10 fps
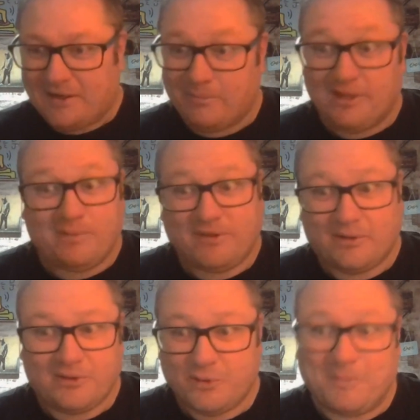people
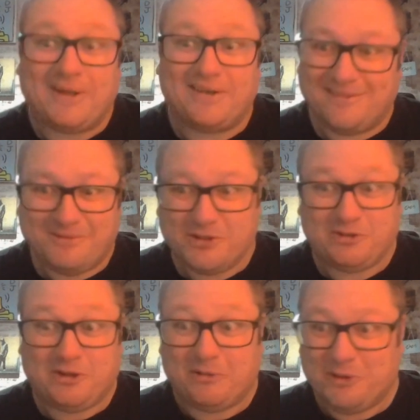don't do them and just
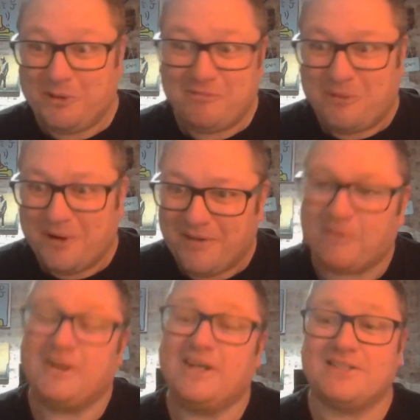don't do them for whatever
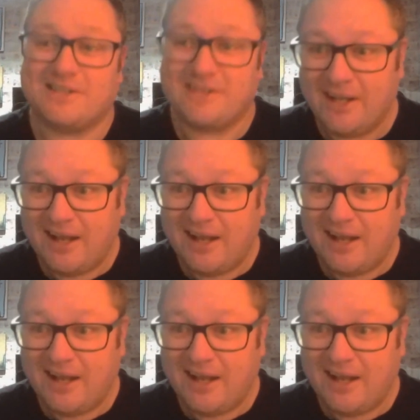reason.